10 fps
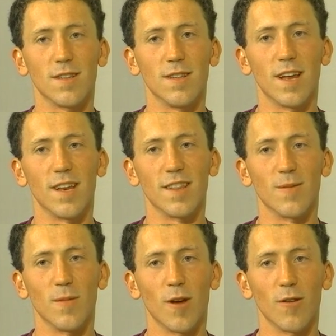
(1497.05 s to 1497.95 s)
letting
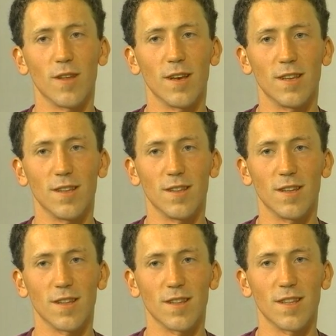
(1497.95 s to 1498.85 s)
them know that,
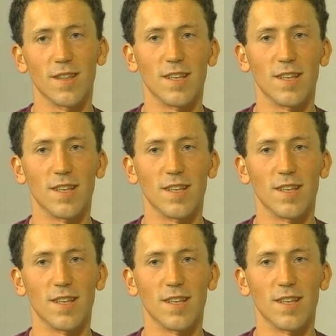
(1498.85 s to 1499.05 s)
that, that,